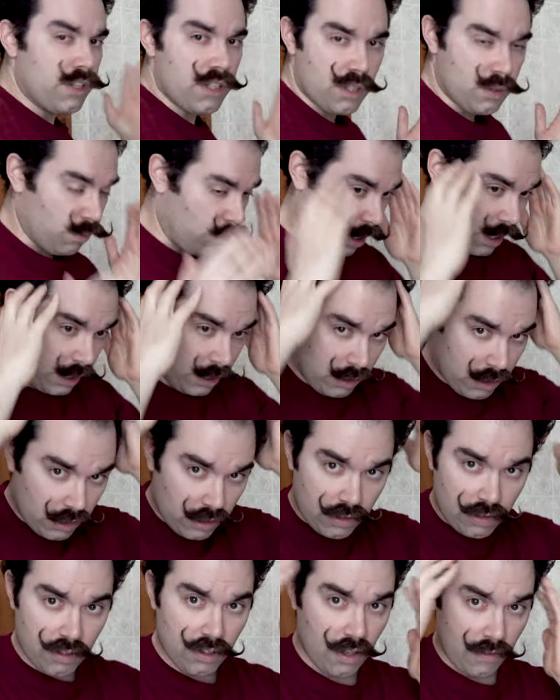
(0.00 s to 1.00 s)
you just want
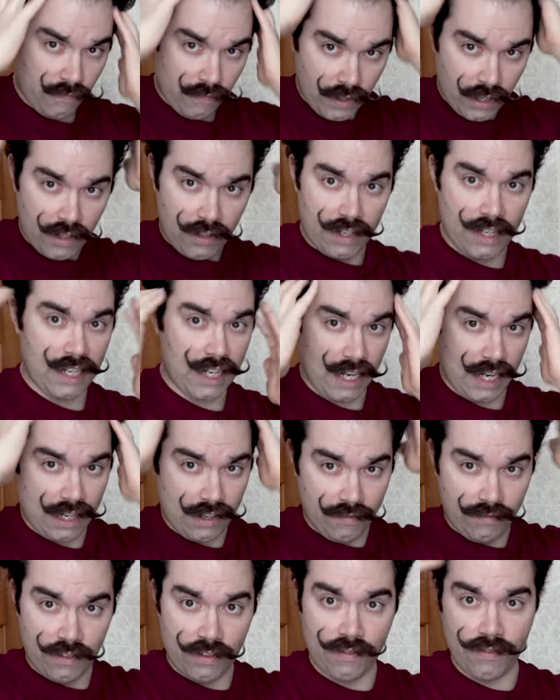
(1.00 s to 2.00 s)
a very
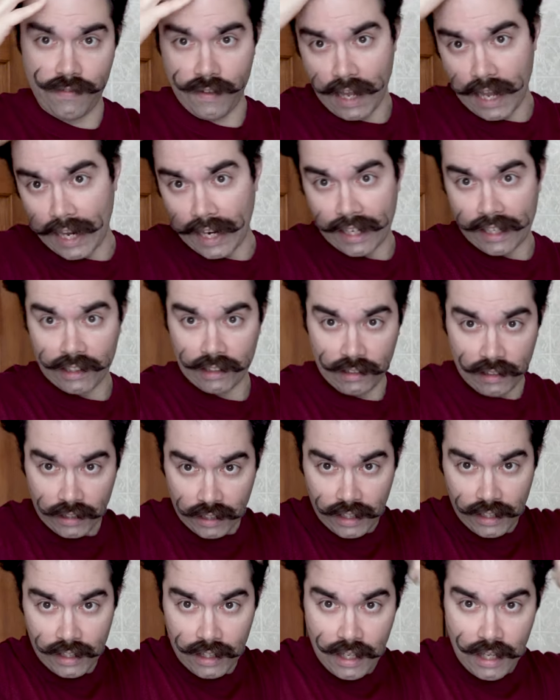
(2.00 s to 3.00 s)
kind of defined
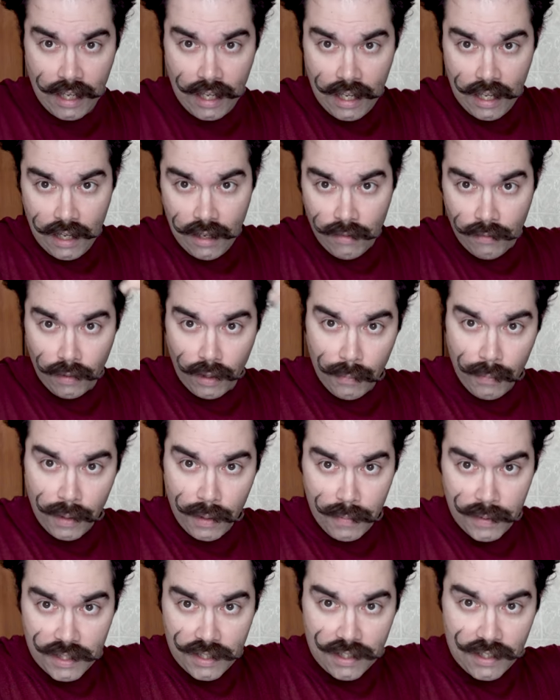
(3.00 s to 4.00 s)
look. For the
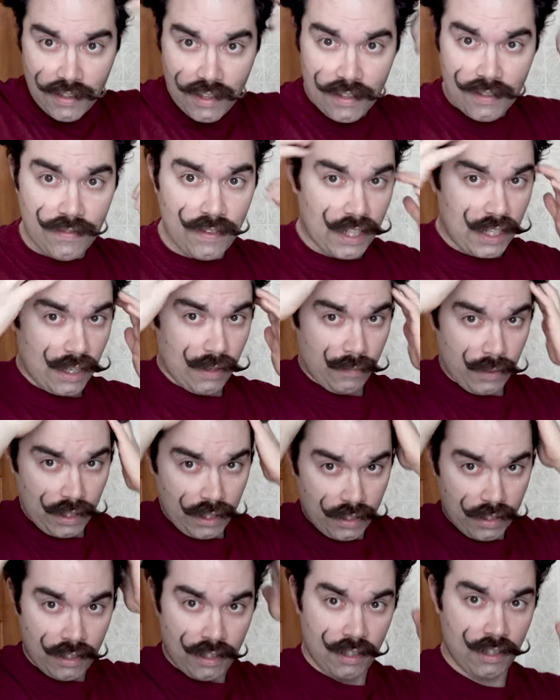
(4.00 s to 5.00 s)
purposes of this video, I'm
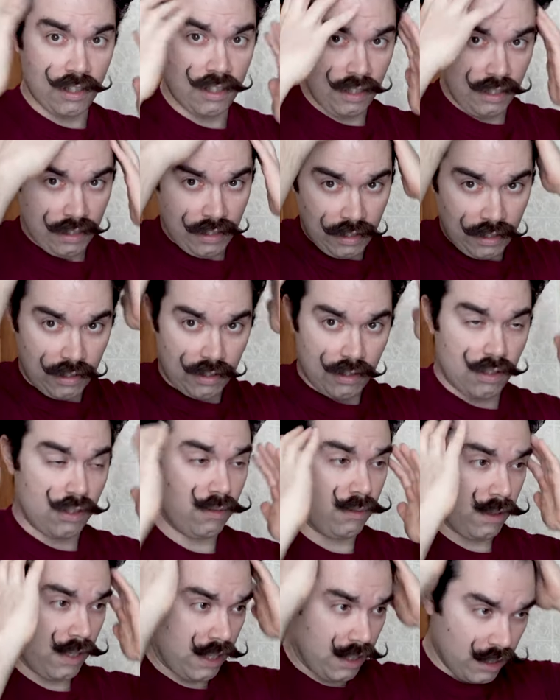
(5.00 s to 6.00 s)
gonna
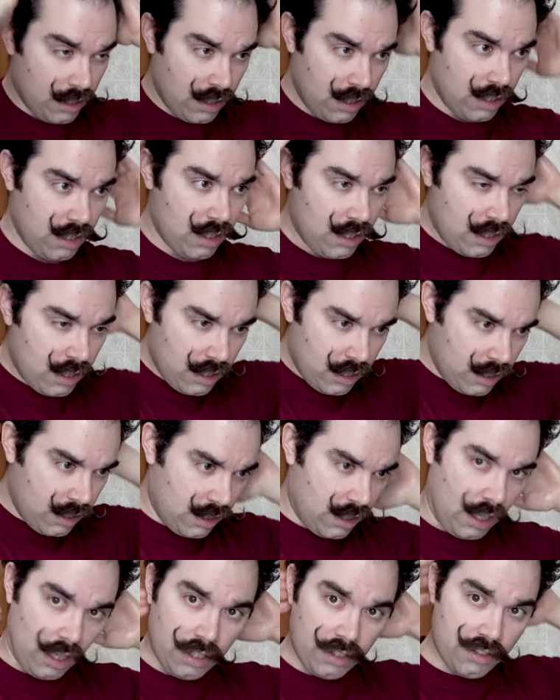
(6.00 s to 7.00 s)
do it
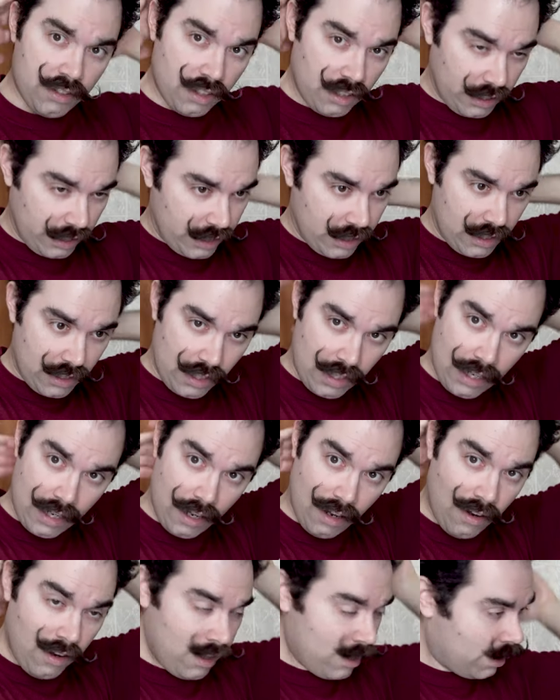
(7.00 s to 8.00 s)
slicked
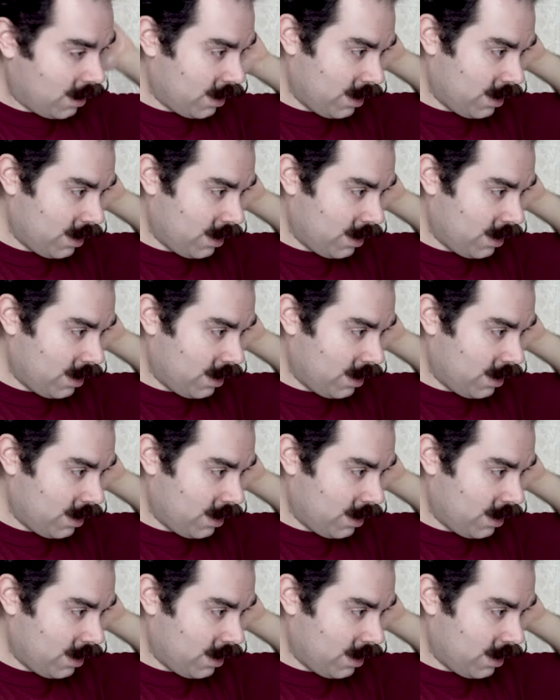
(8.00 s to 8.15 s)
down,